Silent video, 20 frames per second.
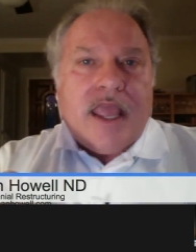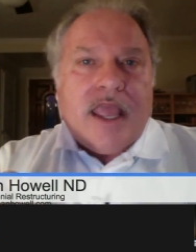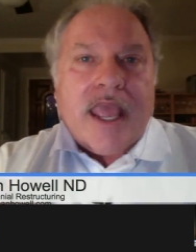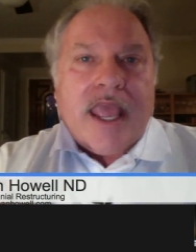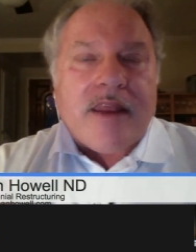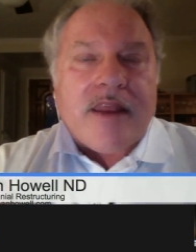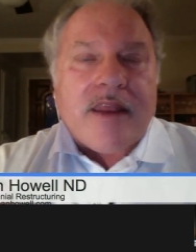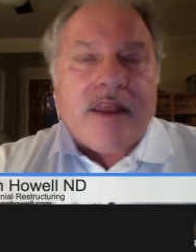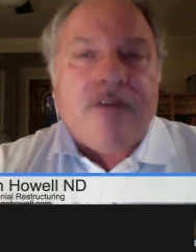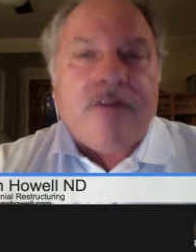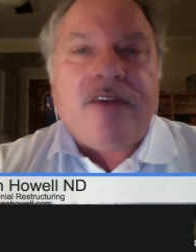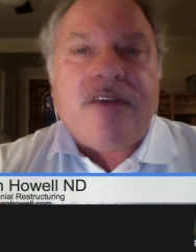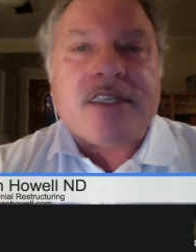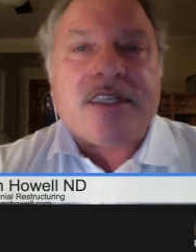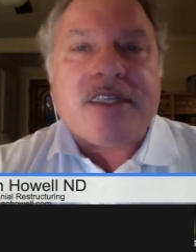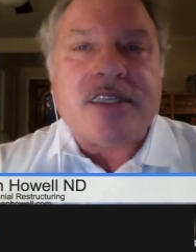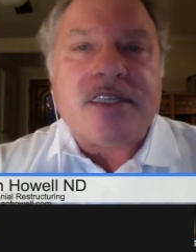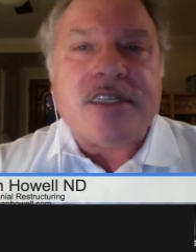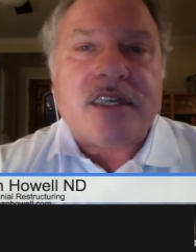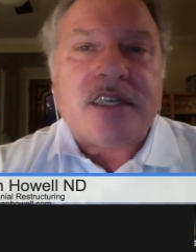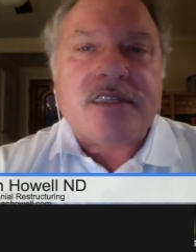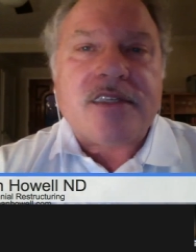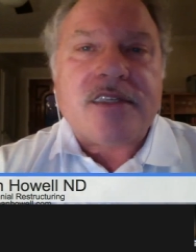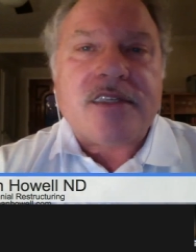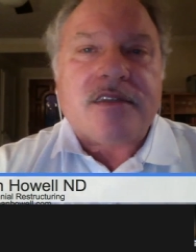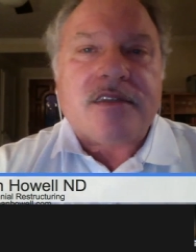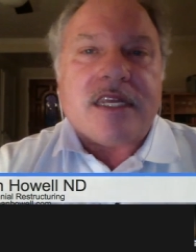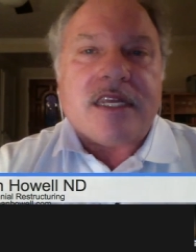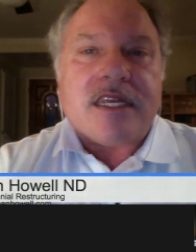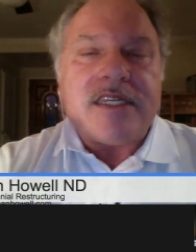And a
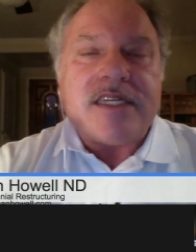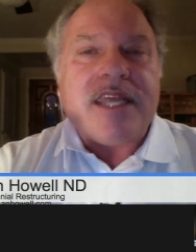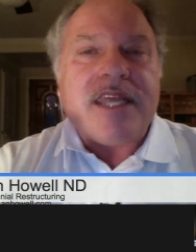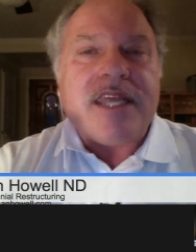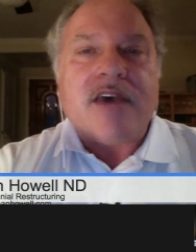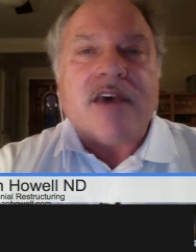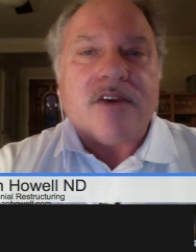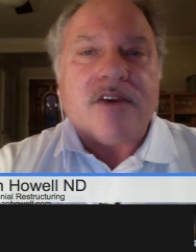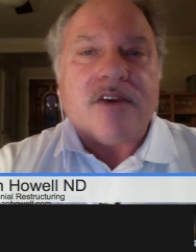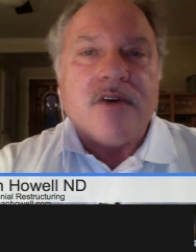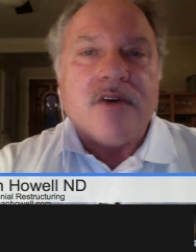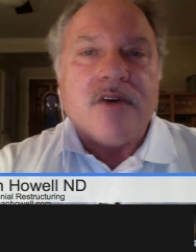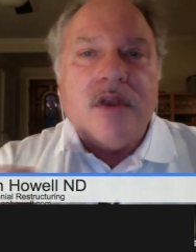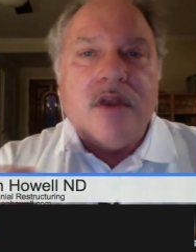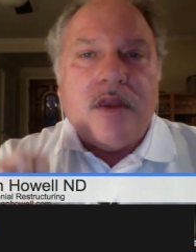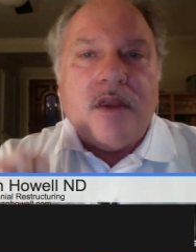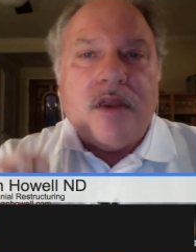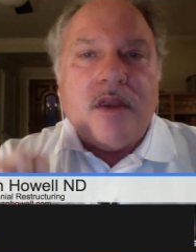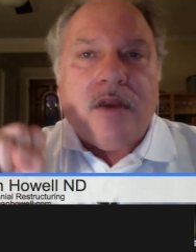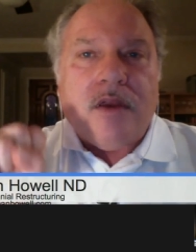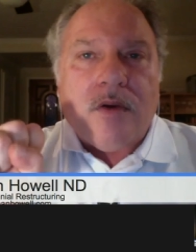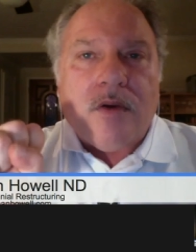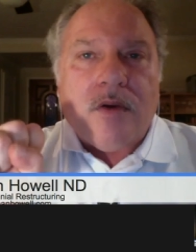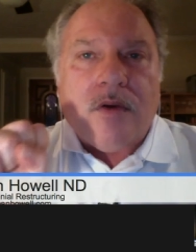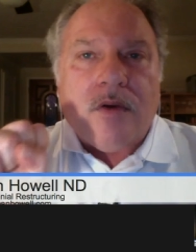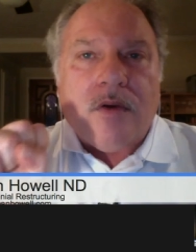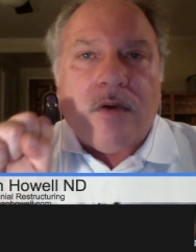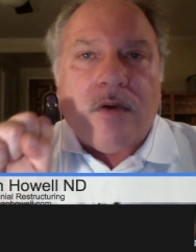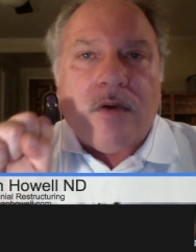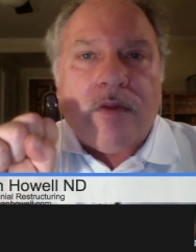physicist can tell you
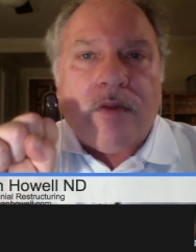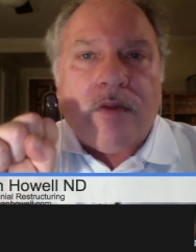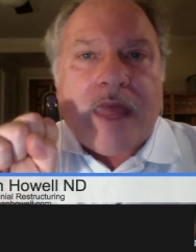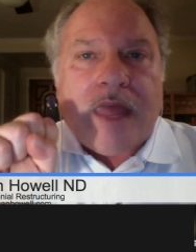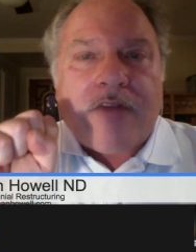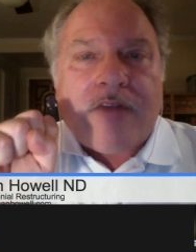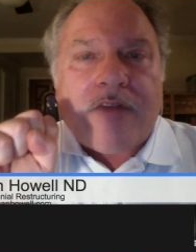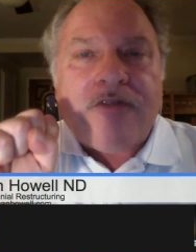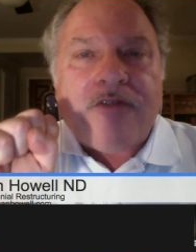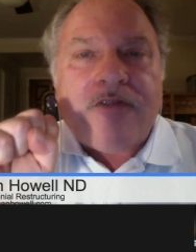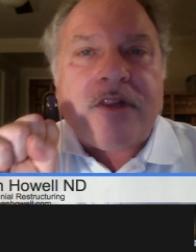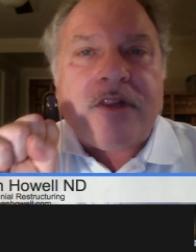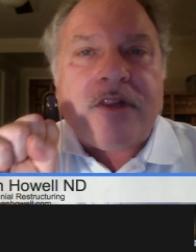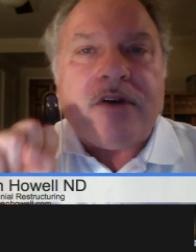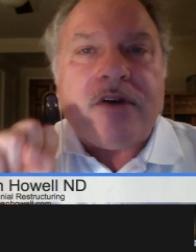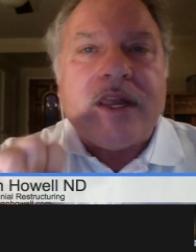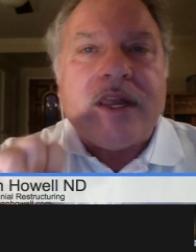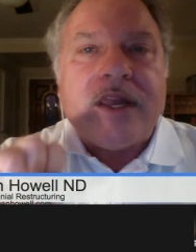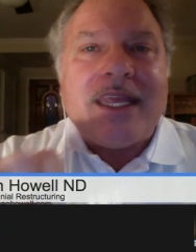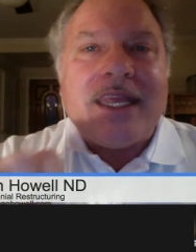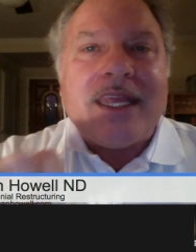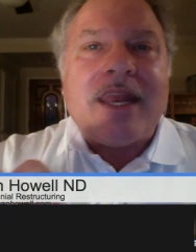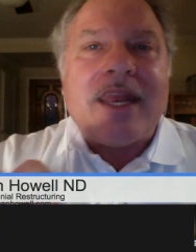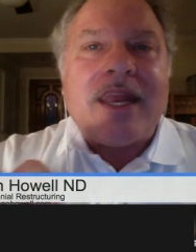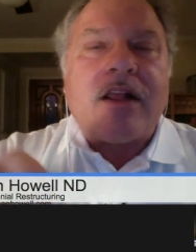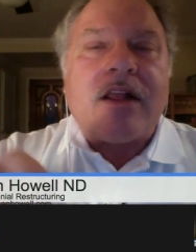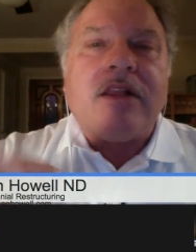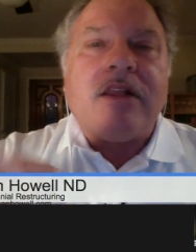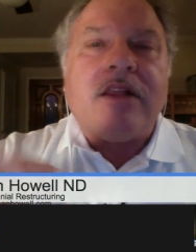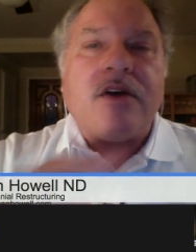that fluid
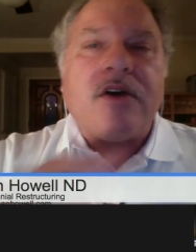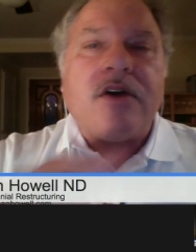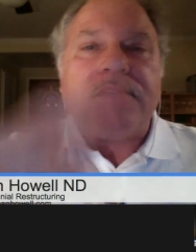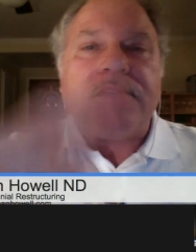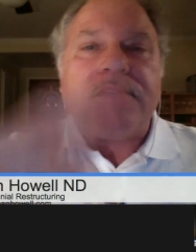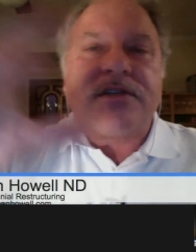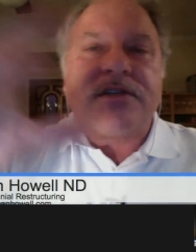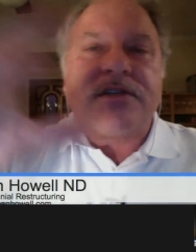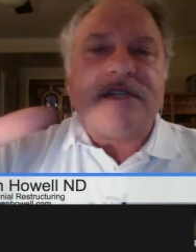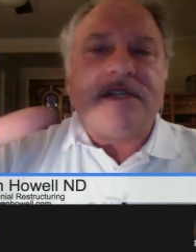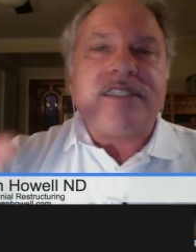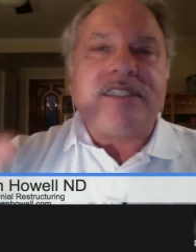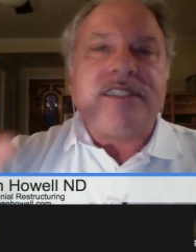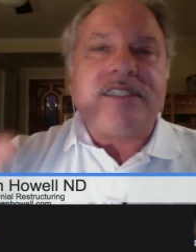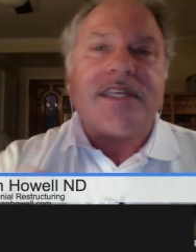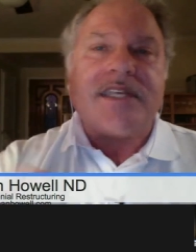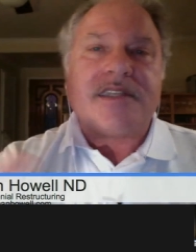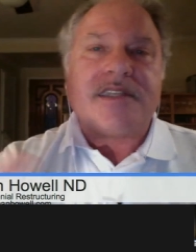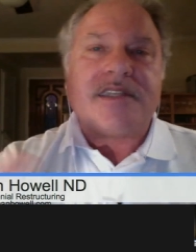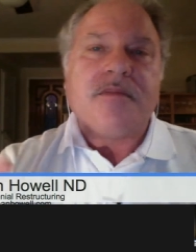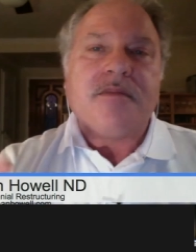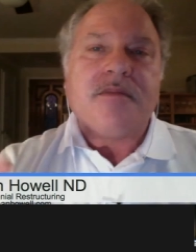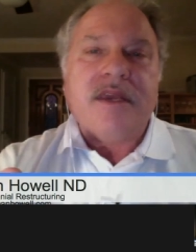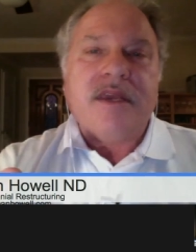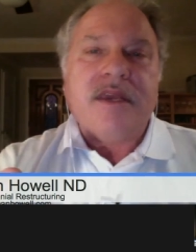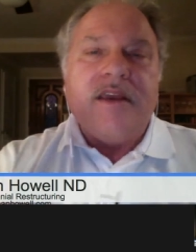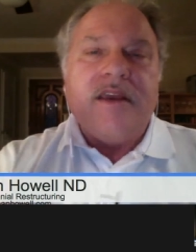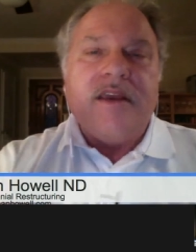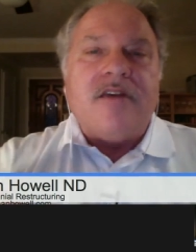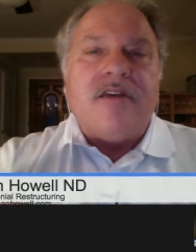in a closed system
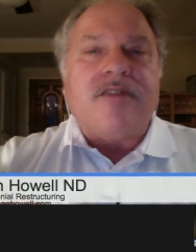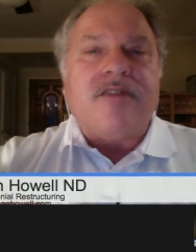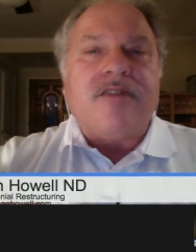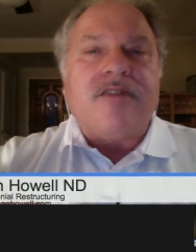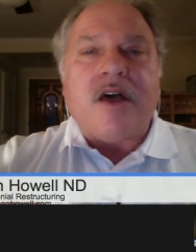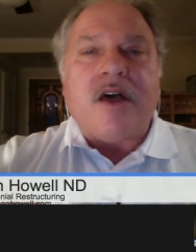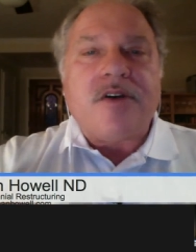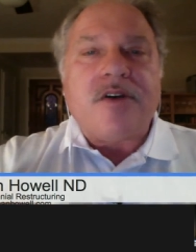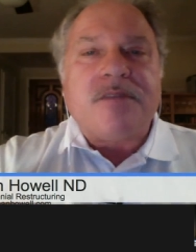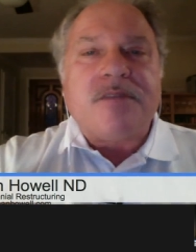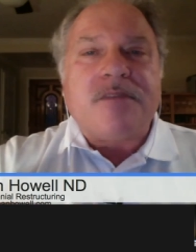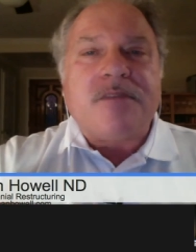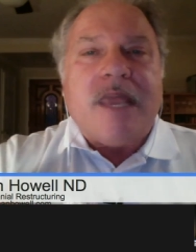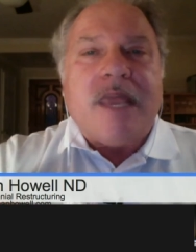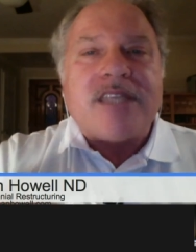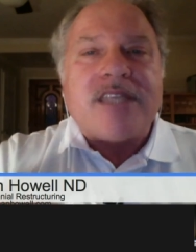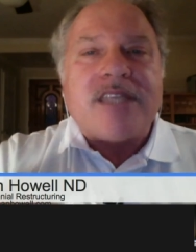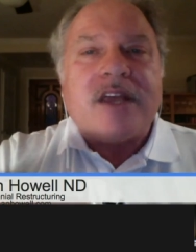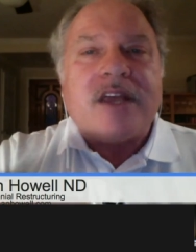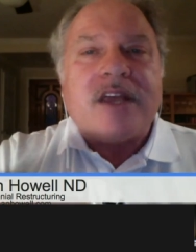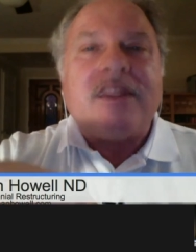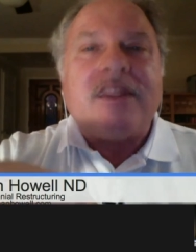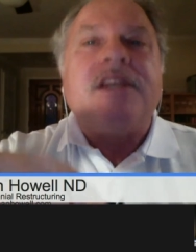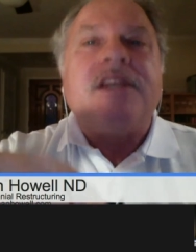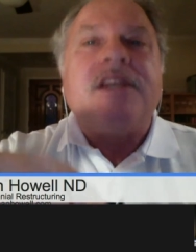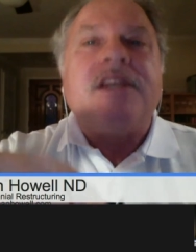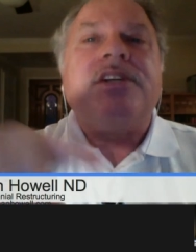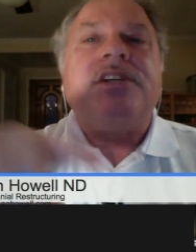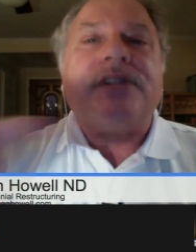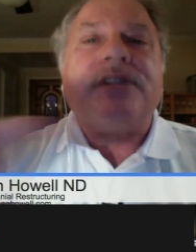flows based on
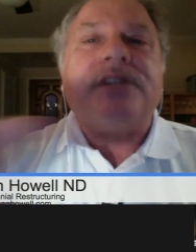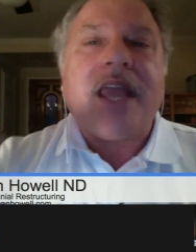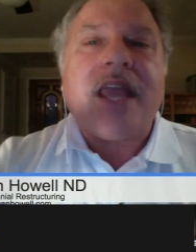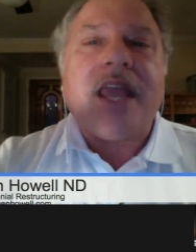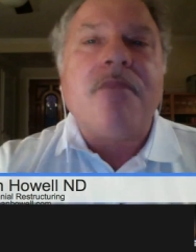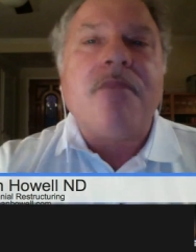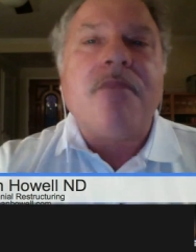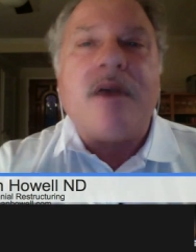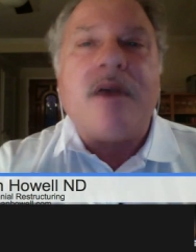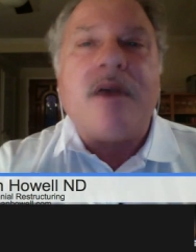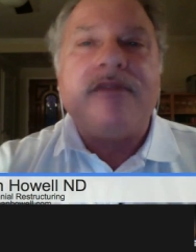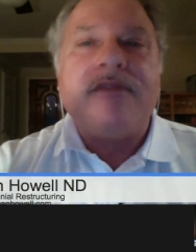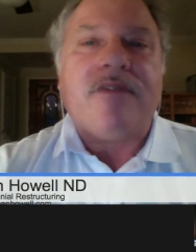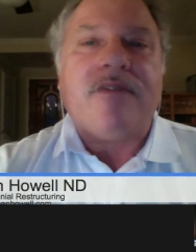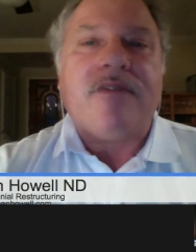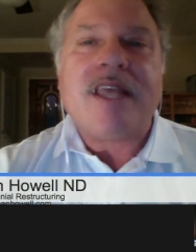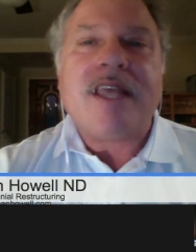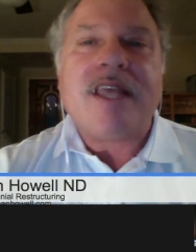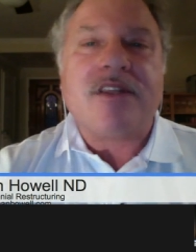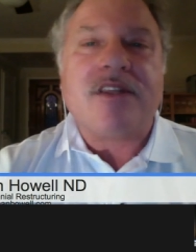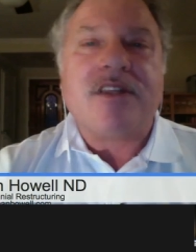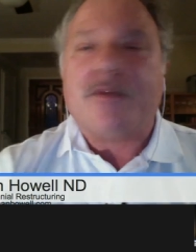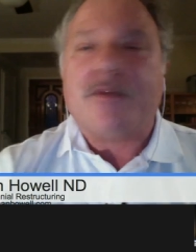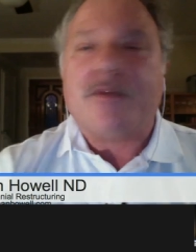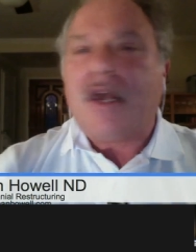the shape of the vessel.